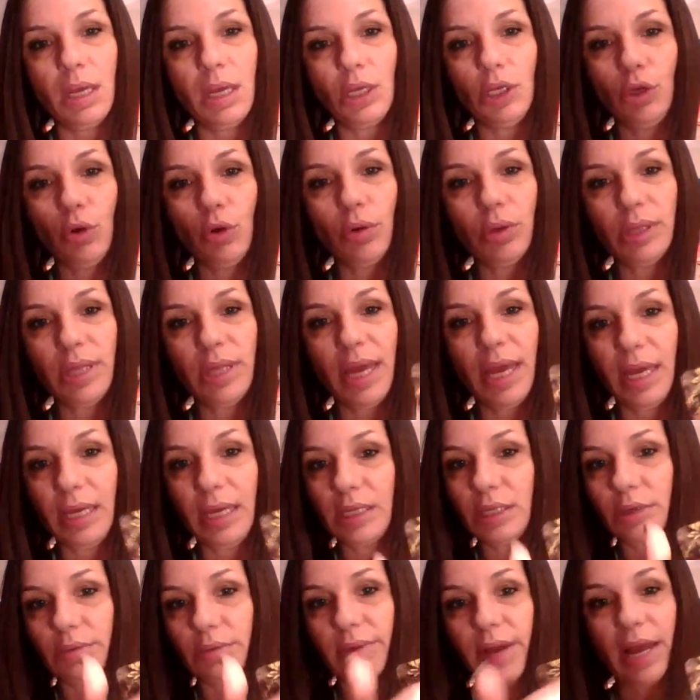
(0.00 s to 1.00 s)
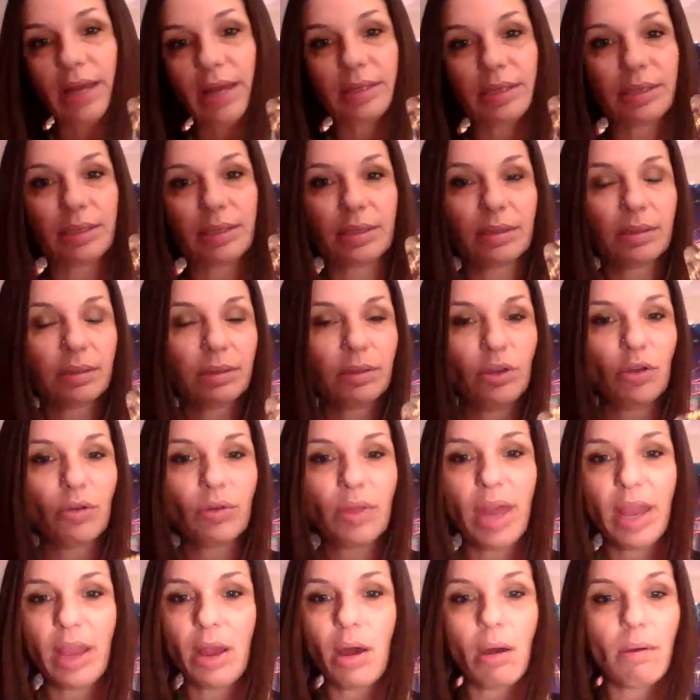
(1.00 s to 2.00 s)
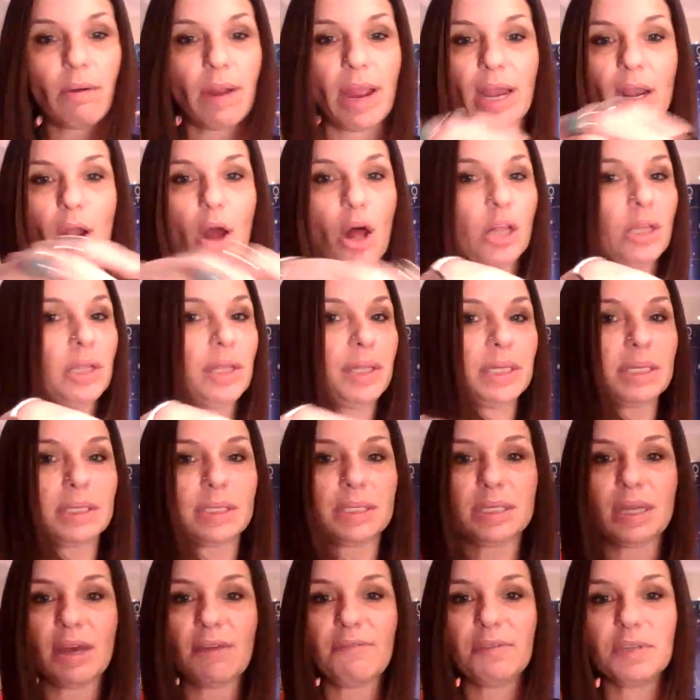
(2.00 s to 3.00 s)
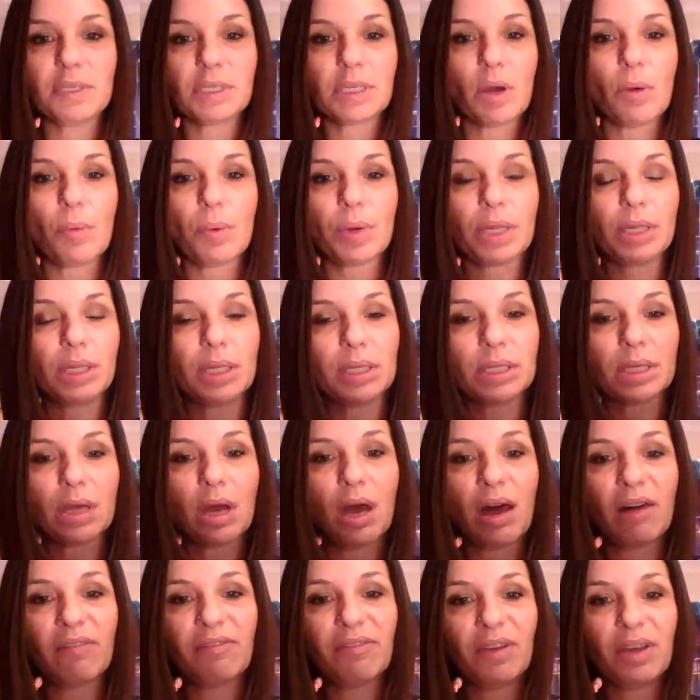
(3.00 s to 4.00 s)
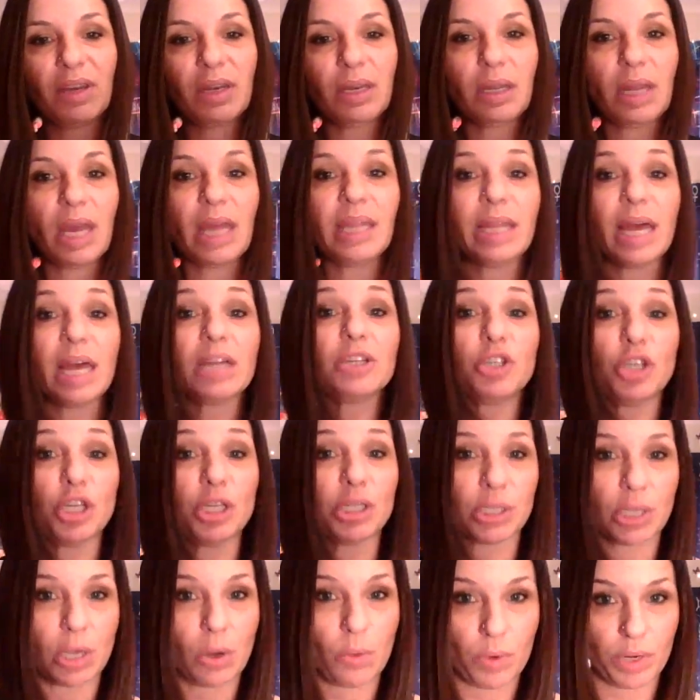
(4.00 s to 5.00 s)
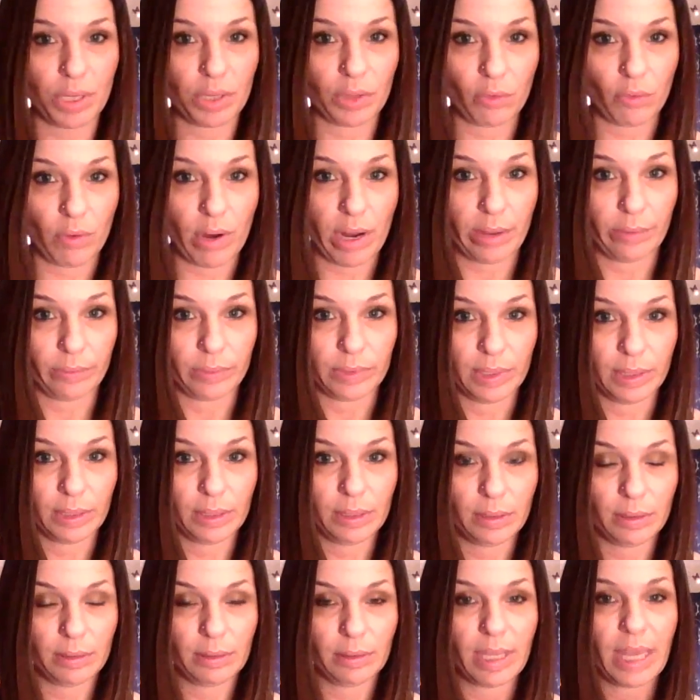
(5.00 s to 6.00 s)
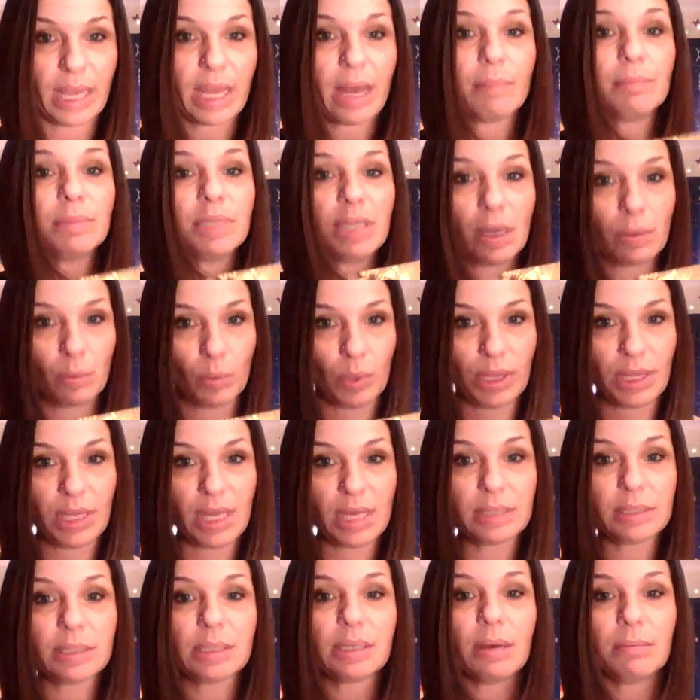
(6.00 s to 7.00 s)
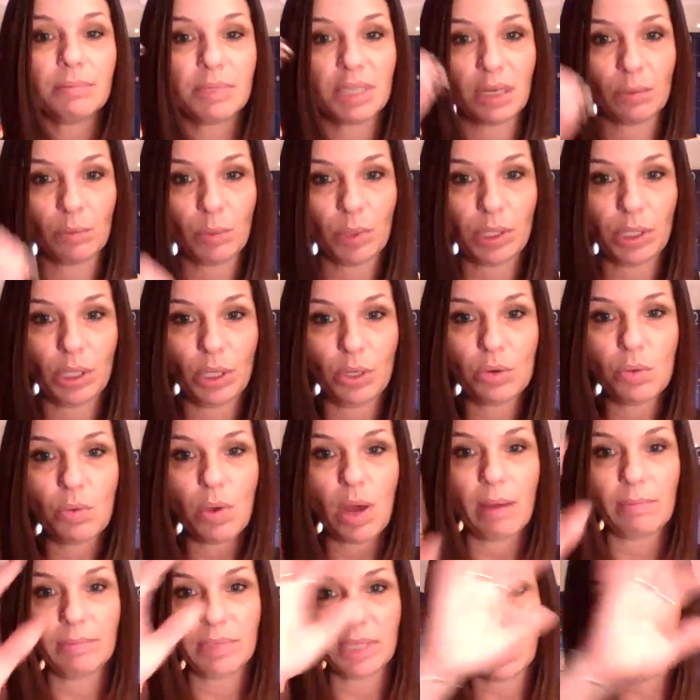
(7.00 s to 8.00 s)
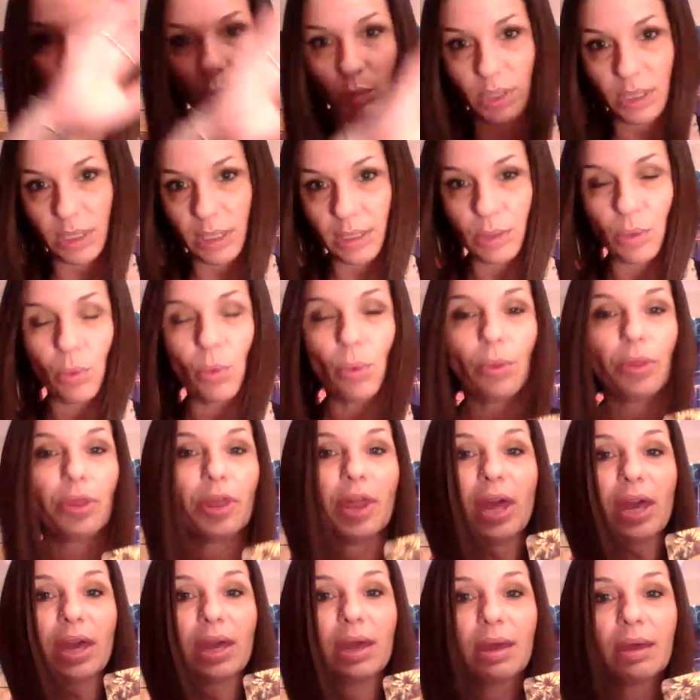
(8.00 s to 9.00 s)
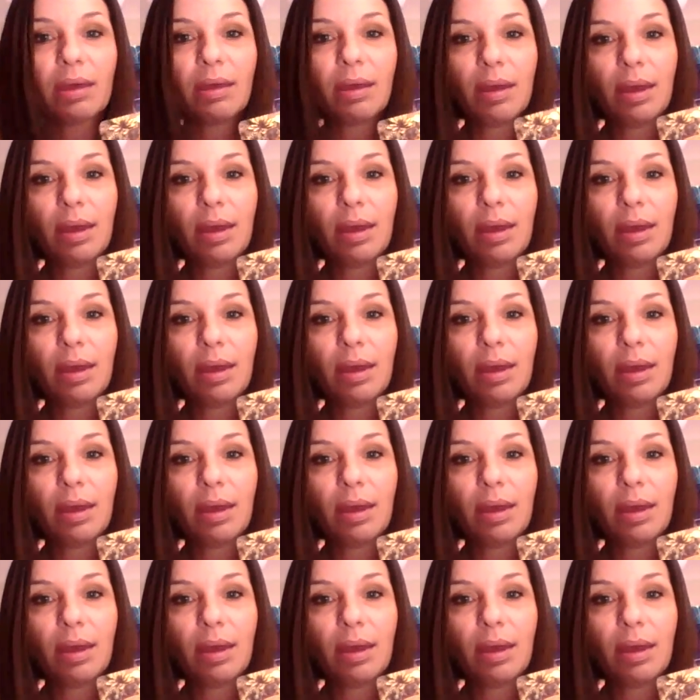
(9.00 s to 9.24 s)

you're laying to rest. You're like, all right, all of this stuff is going in this coffin, and that shit's going in the ground. Like, I'm done with this. I'm done with you. I'm done with this whole thing.